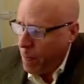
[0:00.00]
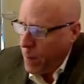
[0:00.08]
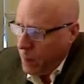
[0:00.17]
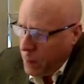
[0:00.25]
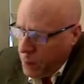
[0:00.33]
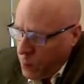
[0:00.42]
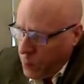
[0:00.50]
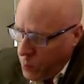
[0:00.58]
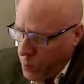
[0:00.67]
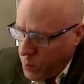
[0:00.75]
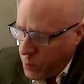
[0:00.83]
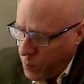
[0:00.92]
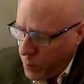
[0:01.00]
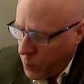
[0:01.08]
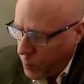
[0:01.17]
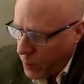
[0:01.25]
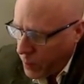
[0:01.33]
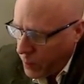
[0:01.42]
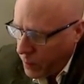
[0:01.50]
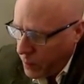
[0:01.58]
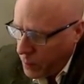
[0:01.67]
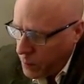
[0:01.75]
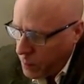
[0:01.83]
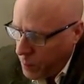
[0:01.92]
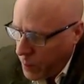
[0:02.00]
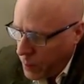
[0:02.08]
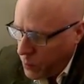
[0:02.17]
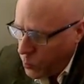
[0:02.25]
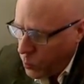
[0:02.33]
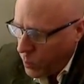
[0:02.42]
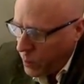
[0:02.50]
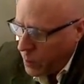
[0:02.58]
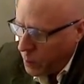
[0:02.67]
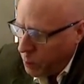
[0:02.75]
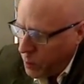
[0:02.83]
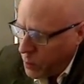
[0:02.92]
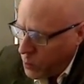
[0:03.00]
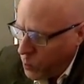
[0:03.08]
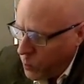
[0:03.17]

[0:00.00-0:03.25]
Let's go to some nearby things, minus 1 and plus